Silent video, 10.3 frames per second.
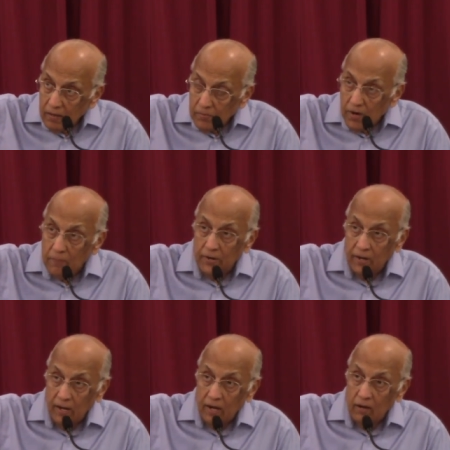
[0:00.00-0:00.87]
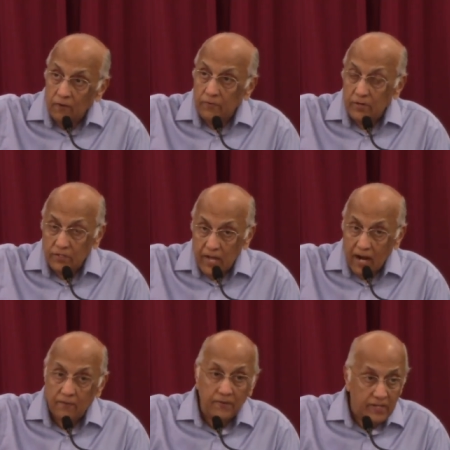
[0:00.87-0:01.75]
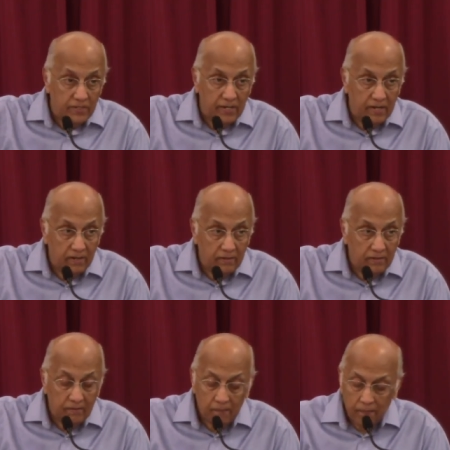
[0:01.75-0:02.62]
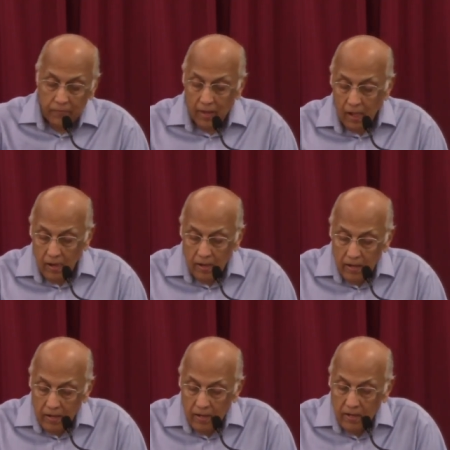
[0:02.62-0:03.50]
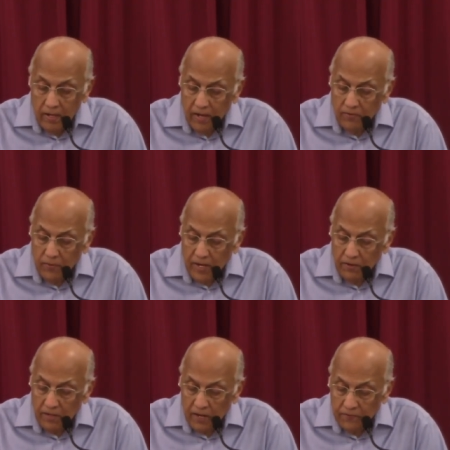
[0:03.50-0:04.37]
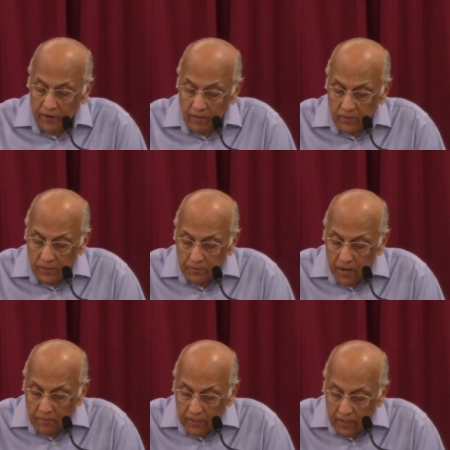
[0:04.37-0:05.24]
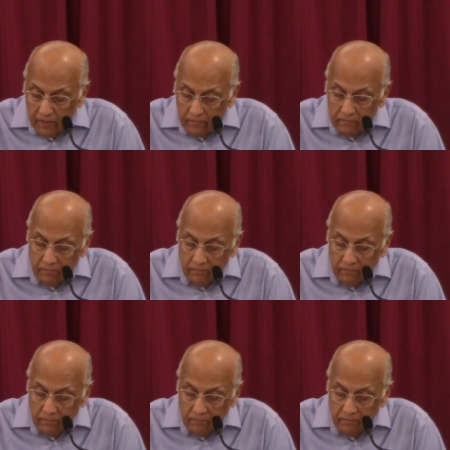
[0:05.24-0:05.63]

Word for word: property and offer a sacrifice there. And David went to that farmer's property